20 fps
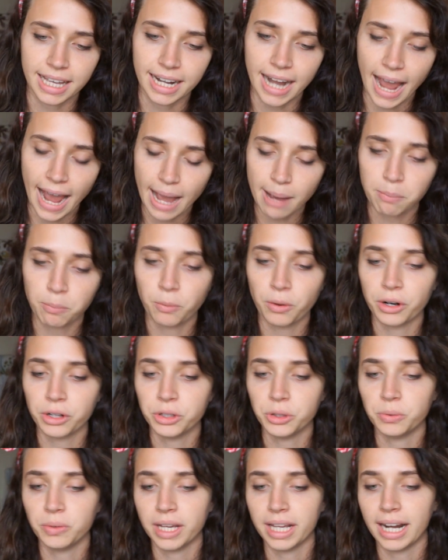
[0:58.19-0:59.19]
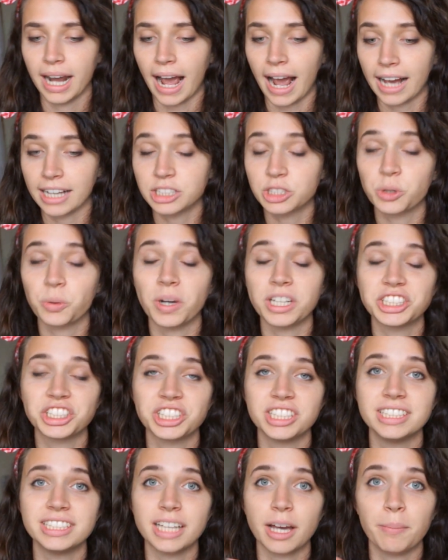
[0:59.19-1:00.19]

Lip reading: an app where you can ask questions